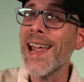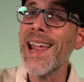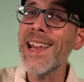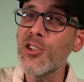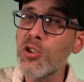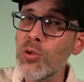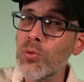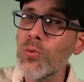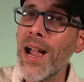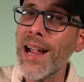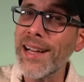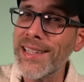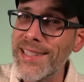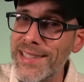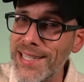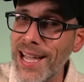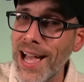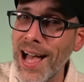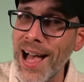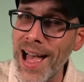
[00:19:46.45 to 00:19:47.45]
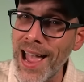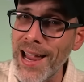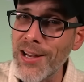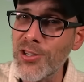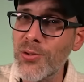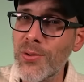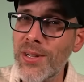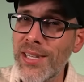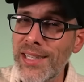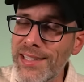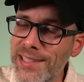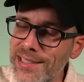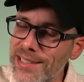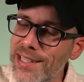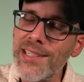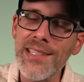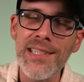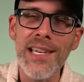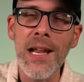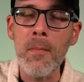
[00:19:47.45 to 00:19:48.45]
a direct tie to an
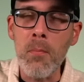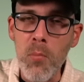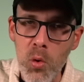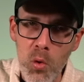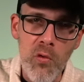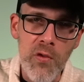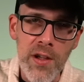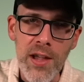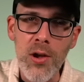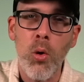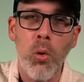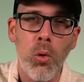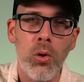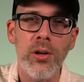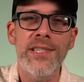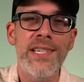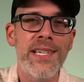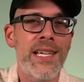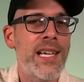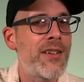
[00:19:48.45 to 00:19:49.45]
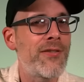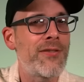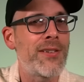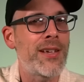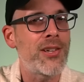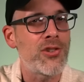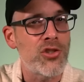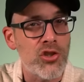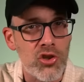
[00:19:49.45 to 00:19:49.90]
existing movie or TV